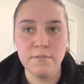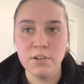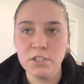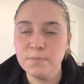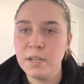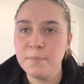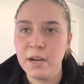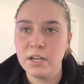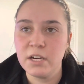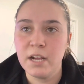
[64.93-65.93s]
The first
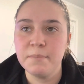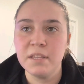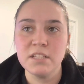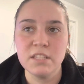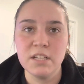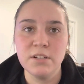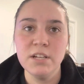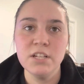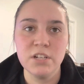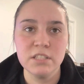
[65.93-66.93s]
meta-paradigm that this
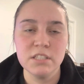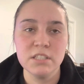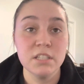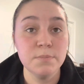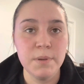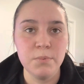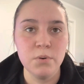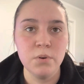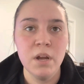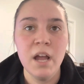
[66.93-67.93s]
theory addresses is people.